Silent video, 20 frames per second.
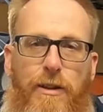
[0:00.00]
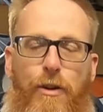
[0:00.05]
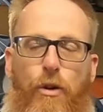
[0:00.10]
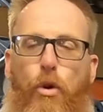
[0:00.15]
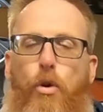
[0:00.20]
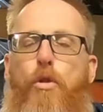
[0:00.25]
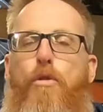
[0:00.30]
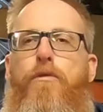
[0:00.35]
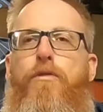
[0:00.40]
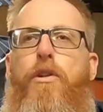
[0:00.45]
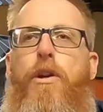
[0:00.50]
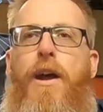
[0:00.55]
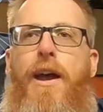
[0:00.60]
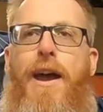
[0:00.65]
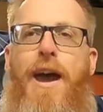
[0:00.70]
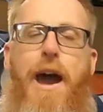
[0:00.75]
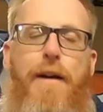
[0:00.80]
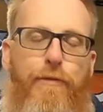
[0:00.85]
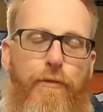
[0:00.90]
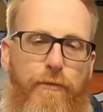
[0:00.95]
over
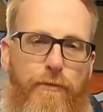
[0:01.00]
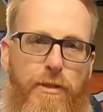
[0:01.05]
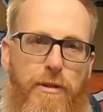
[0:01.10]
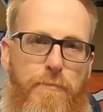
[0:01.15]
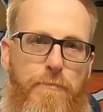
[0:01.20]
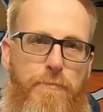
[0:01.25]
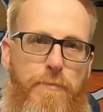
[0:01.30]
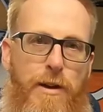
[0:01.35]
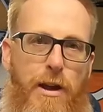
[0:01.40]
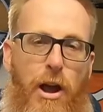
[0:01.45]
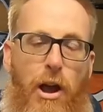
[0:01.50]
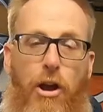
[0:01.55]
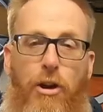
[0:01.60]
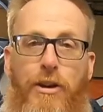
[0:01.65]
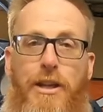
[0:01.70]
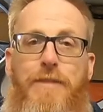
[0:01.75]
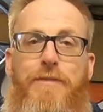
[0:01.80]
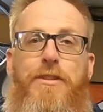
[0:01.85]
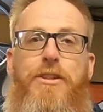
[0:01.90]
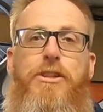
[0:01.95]
half of them aren't
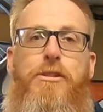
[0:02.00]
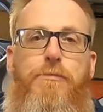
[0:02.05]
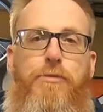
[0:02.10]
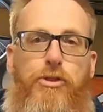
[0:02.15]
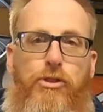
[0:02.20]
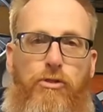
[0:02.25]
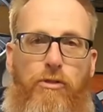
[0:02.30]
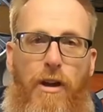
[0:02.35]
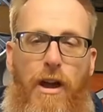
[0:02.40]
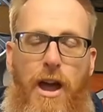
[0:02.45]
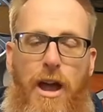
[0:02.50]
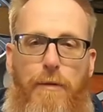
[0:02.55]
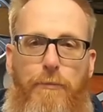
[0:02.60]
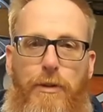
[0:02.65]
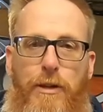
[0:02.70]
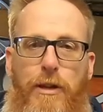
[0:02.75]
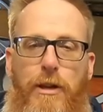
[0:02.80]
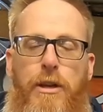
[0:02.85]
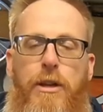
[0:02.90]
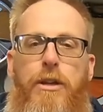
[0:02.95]
even subscribed.
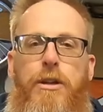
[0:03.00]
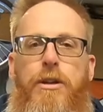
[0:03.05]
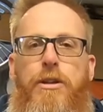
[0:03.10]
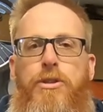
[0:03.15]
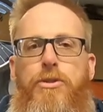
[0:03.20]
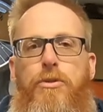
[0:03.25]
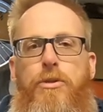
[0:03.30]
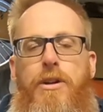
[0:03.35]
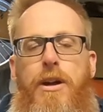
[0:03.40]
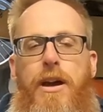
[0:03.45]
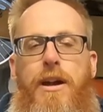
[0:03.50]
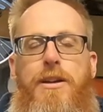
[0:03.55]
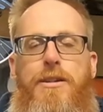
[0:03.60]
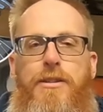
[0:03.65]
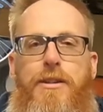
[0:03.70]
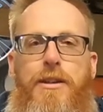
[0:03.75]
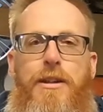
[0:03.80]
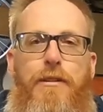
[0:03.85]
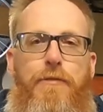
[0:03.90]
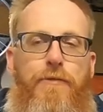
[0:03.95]
So guys,
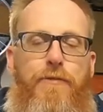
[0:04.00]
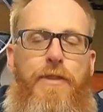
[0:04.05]
if